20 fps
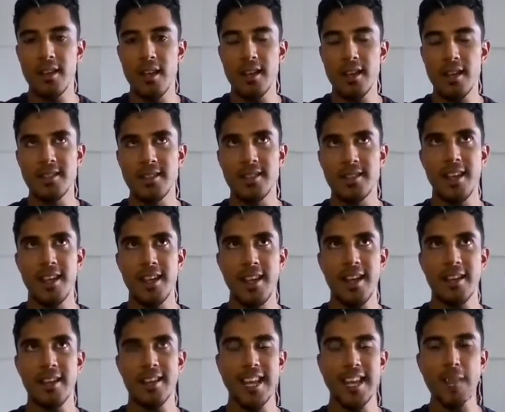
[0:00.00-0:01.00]

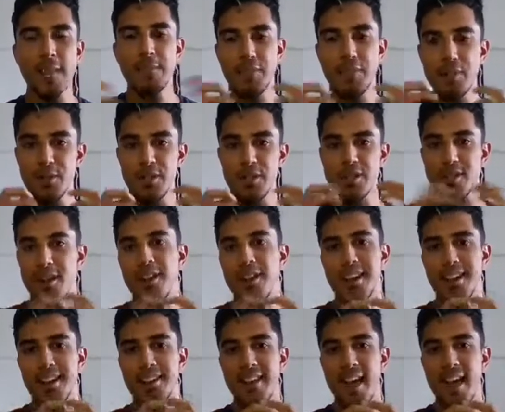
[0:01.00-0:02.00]
it keeps you
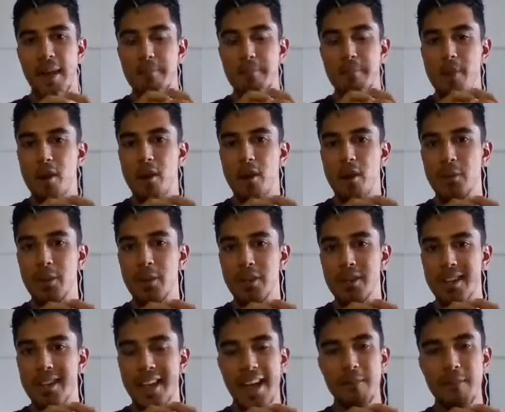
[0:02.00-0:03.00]
stuck in that mode where
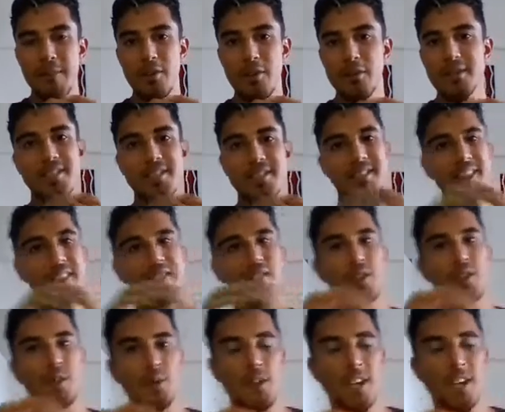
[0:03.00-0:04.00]
you can't move to
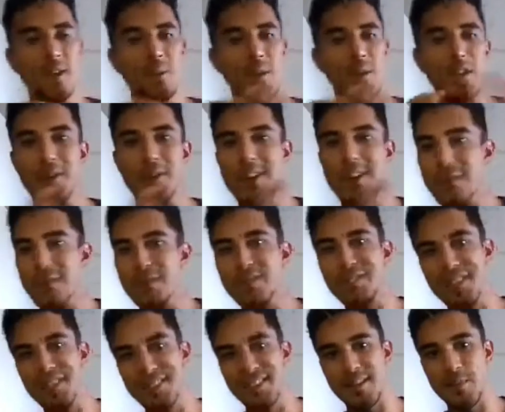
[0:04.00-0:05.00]
stage 3 where you don't give a
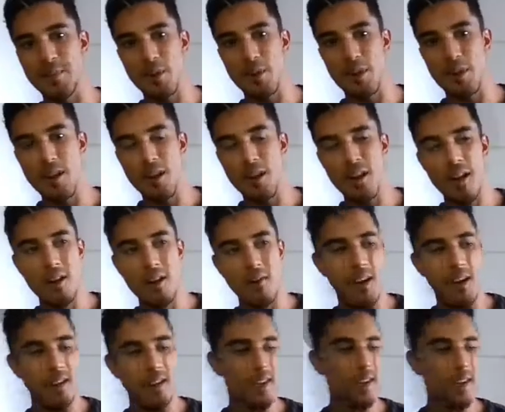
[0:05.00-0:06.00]
shit anymore,
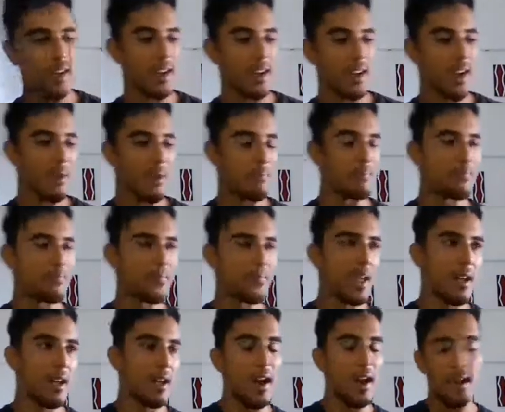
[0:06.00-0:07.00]
right? Like
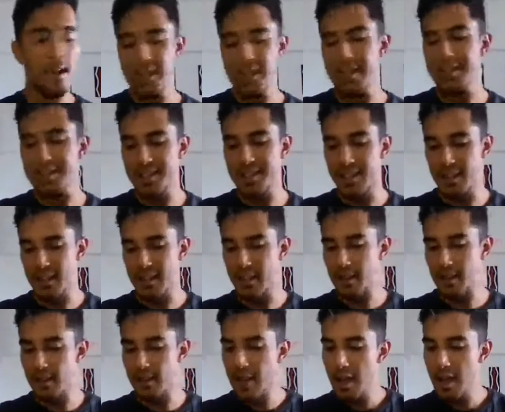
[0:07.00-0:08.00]
I'll get into that
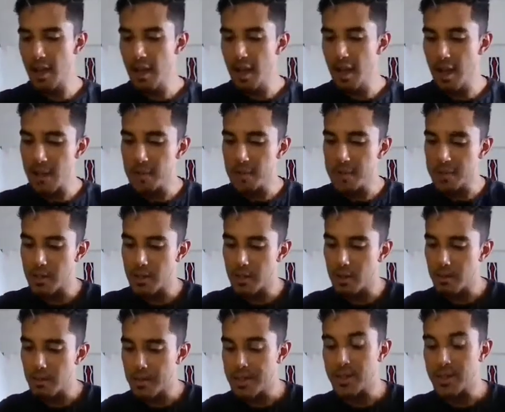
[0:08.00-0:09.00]
later.
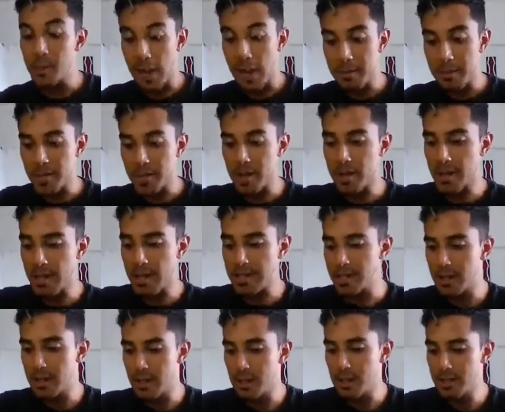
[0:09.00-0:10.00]
So this is why I'm trying to get
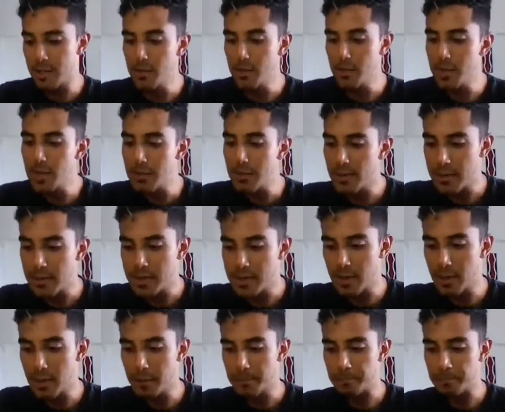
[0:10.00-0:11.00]
to the root of it.
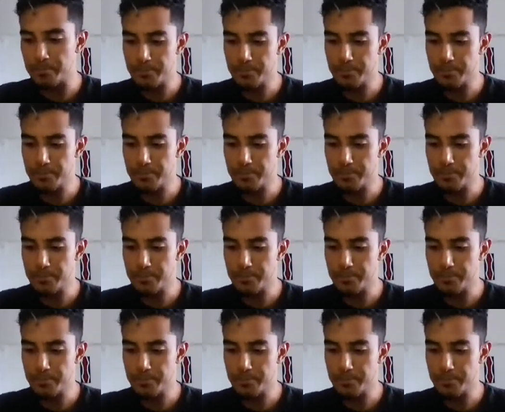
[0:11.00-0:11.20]
So